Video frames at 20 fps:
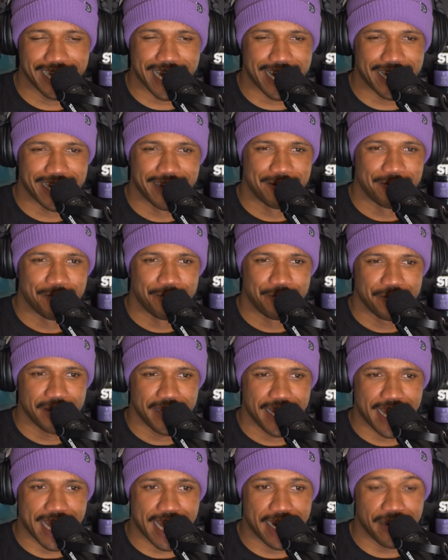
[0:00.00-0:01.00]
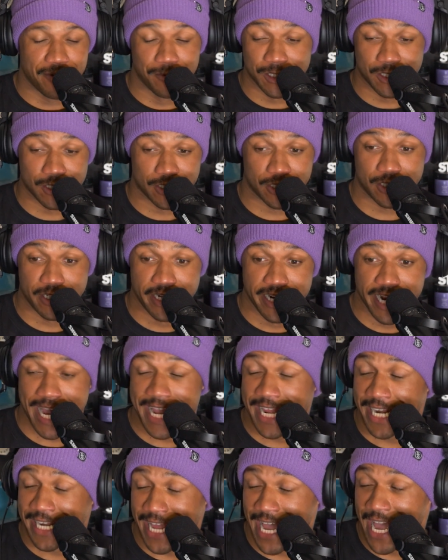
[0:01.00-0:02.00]
Yeah. And it was just
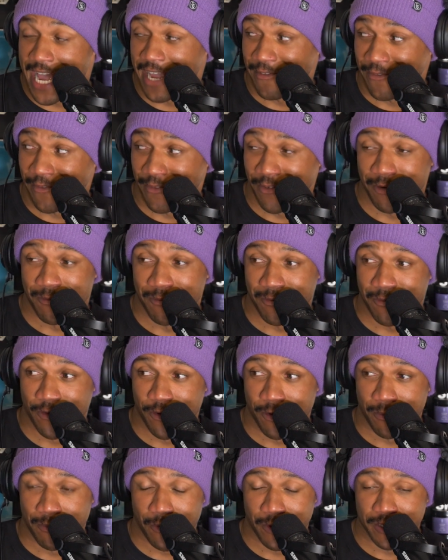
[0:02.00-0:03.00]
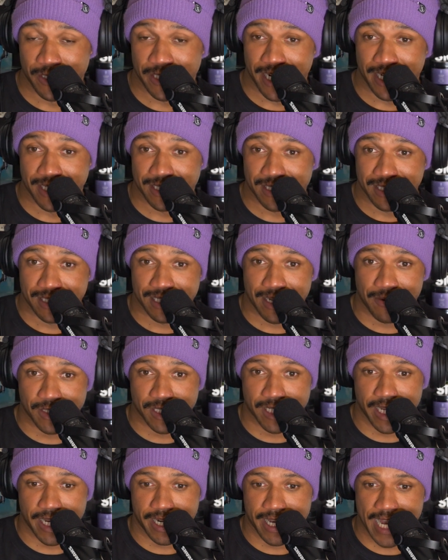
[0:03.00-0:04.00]
night and day for a board change, because I
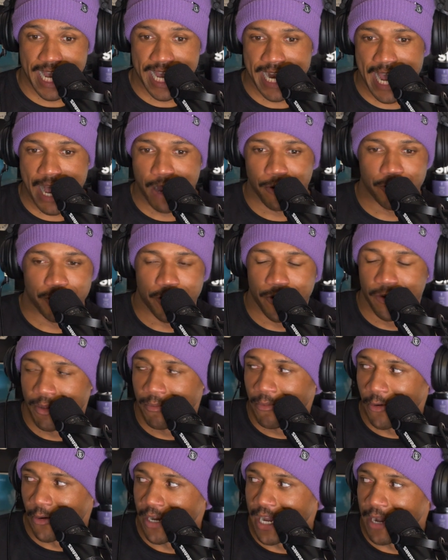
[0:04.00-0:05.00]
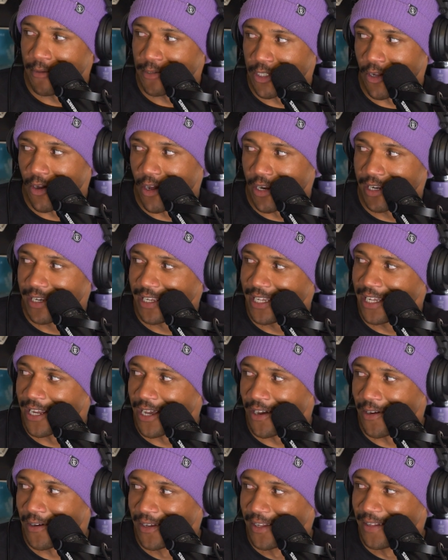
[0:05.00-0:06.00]
was like, I had outgrown the board I was on, you
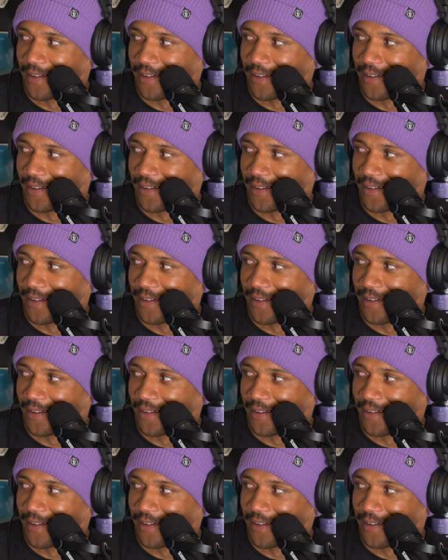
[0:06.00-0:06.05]
know?